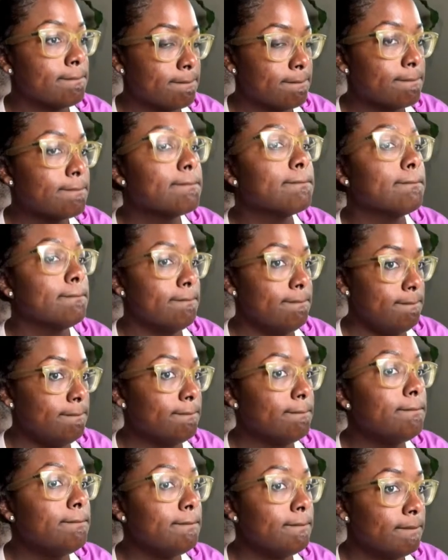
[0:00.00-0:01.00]
Mm-hmm.
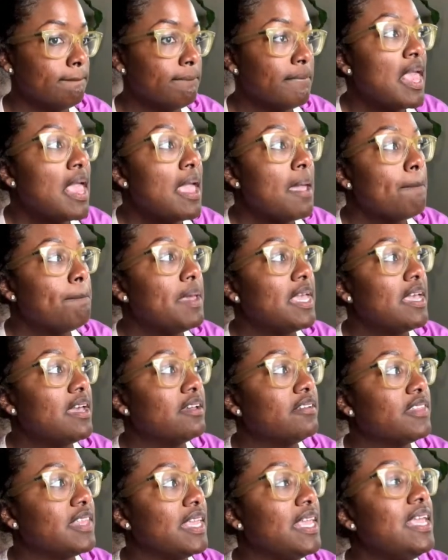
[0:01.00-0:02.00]
Because
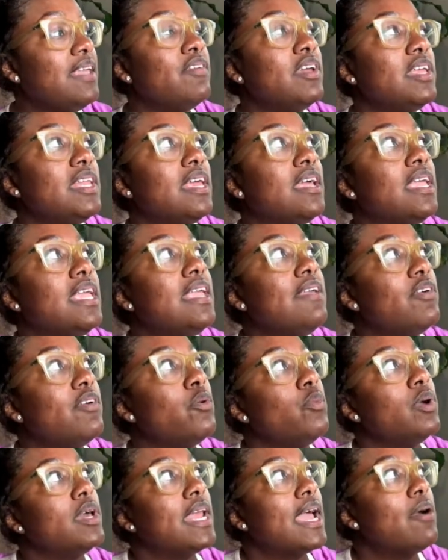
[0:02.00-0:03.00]
even when
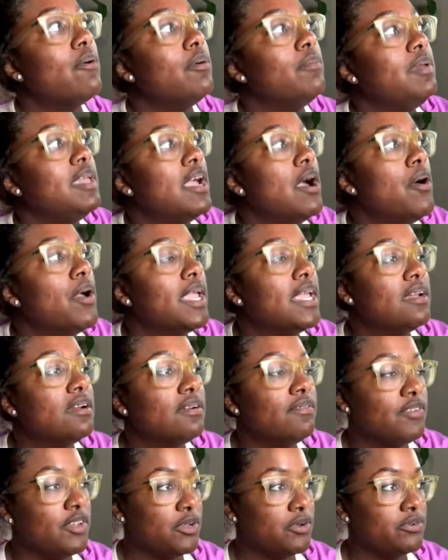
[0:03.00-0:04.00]
I would be on
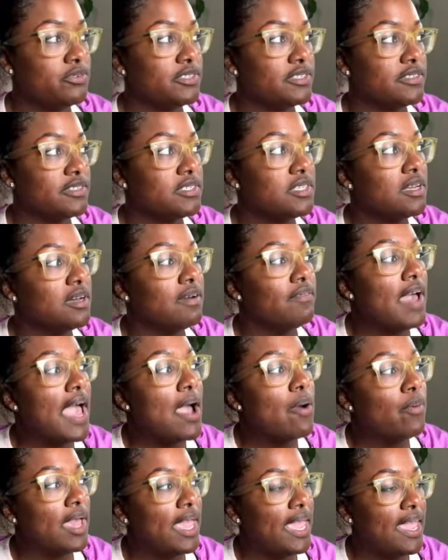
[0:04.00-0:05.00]
interviews and stuff, I
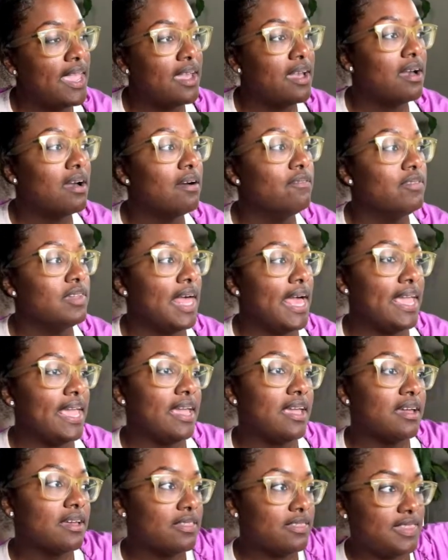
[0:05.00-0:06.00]
would have like
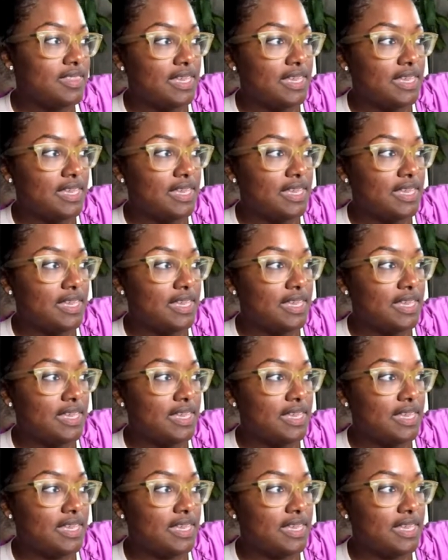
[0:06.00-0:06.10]
this